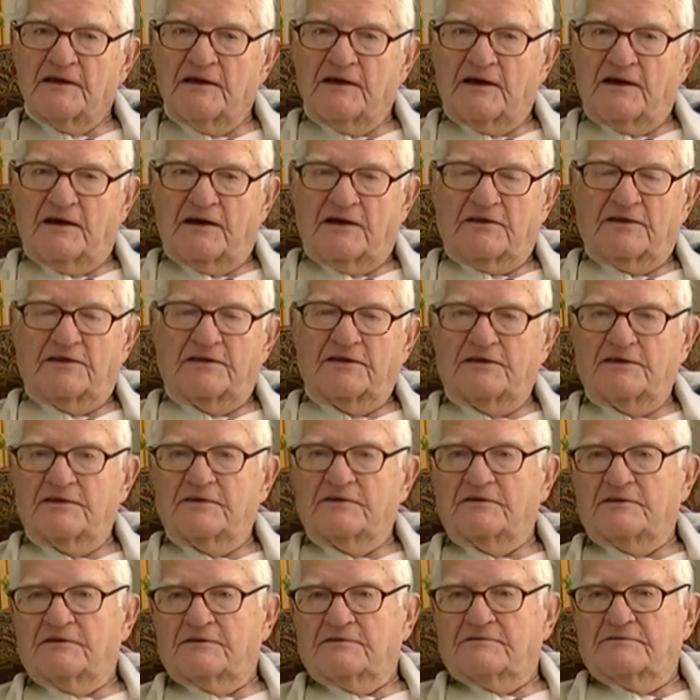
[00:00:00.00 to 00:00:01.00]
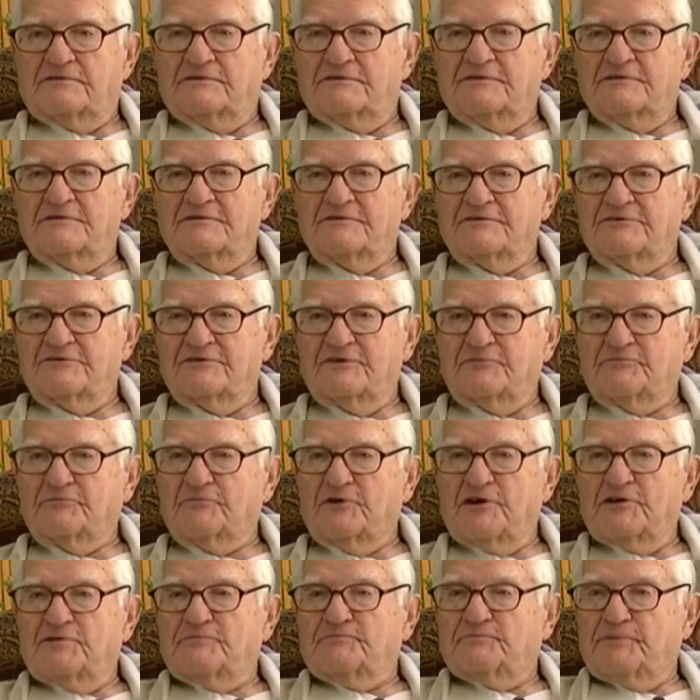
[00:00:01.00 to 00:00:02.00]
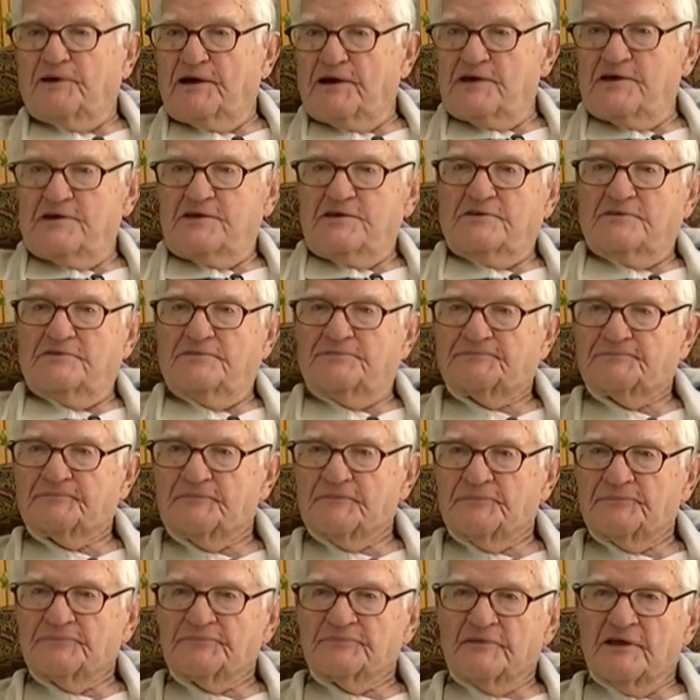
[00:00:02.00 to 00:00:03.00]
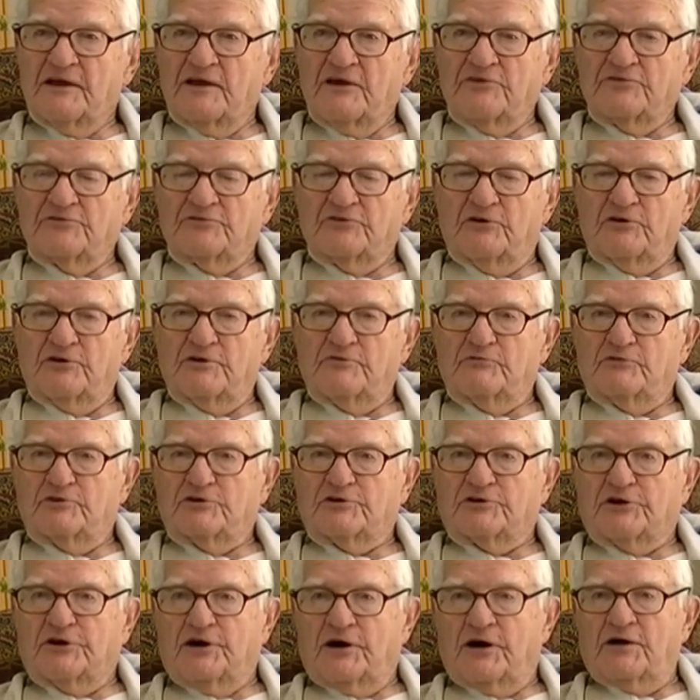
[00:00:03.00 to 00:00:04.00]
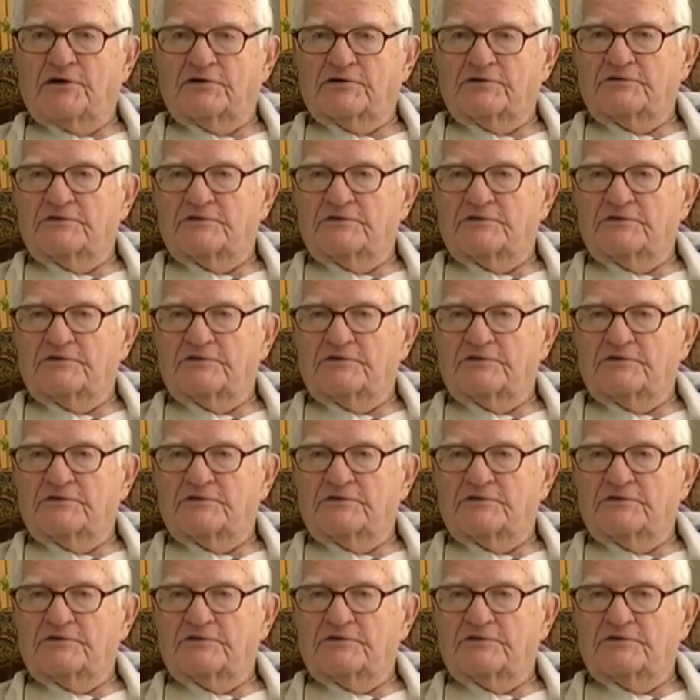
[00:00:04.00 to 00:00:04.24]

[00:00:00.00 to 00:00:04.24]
And he was in great pain. So he would cut